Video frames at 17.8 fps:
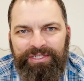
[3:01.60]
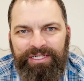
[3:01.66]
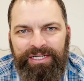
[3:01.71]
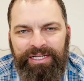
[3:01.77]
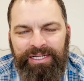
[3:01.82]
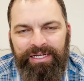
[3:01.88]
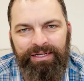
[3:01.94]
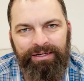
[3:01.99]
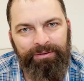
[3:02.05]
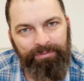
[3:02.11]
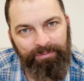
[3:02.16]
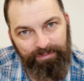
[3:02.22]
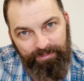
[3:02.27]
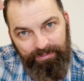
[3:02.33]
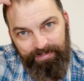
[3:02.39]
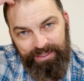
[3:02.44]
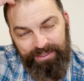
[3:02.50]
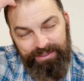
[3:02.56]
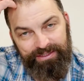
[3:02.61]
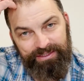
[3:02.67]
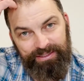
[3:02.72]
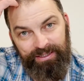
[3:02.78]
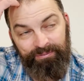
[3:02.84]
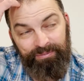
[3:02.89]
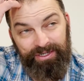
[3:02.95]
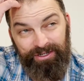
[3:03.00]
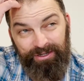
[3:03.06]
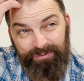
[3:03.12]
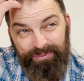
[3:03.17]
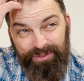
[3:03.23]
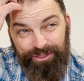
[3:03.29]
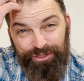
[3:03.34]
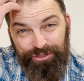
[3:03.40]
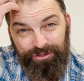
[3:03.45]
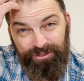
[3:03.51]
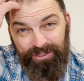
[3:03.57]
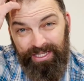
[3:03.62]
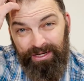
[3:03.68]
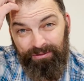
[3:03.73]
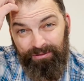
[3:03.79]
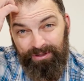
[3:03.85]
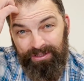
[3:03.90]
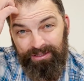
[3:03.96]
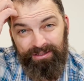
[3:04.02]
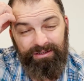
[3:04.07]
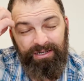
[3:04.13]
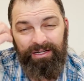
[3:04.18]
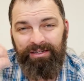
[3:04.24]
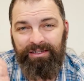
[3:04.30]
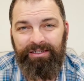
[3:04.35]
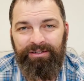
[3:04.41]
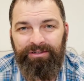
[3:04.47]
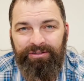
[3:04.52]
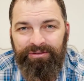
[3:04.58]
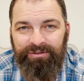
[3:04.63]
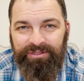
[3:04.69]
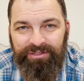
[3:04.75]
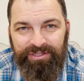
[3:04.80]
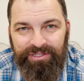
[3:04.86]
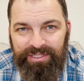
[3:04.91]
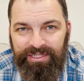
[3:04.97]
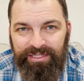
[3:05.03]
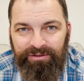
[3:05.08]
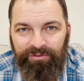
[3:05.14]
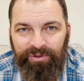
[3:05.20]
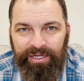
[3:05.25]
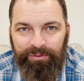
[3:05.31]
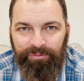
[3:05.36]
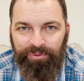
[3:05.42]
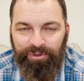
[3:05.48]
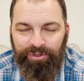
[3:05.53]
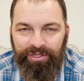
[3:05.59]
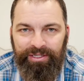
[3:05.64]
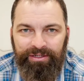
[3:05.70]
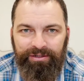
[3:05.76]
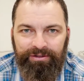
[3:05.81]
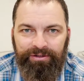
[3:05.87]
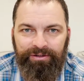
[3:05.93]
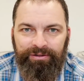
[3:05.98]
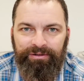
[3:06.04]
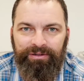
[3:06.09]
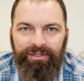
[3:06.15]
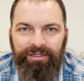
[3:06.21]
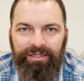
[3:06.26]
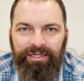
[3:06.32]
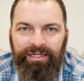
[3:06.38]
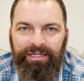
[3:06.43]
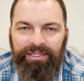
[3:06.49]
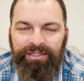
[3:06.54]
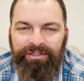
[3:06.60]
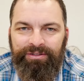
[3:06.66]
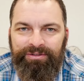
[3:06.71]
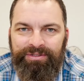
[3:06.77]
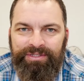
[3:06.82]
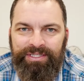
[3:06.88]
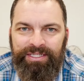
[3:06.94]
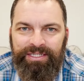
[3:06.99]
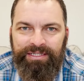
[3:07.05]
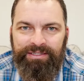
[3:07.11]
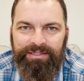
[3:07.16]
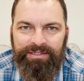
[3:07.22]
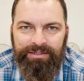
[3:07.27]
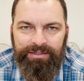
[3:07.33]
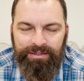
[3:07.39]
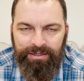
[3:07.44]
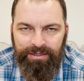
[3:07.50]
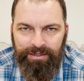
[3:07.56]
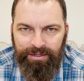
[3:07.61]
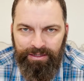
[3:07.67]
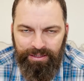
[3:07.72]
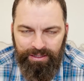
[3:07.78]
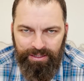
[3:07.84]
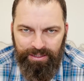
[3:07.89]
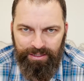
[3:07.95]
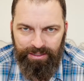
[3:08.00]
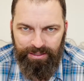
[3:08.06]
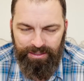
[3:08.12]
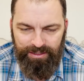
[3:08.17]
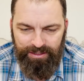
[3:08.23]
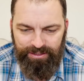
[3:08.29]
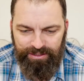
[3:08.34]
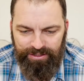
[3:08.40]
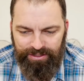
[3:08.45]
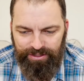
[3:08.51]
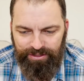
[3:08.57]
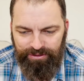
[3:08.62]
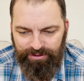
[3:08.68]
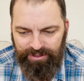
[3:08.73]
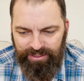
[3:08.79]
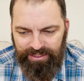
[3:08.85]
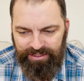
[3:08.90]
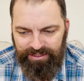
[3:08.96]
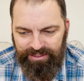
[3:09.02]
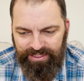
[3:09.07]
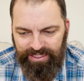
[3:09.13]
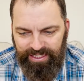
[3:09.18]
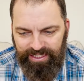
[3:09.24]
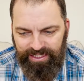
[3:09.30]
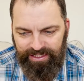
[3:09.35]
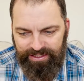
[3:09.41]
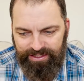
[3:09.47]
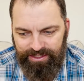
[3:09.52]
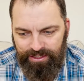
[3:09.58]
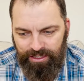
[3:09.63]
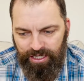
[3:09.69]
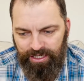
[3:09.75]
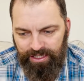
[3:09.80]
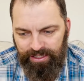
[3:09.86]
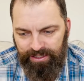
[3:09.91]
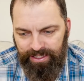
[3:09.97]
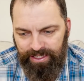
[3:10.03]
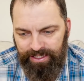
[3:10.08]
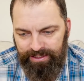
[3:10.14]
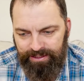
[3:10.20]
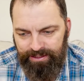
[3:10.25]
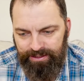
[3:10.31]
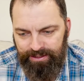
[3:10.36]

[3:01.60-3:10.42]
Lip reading: a day. But I might not be sure on that one. I had no interest in wakeboarding or any of those things, so I didn't take any stock in that.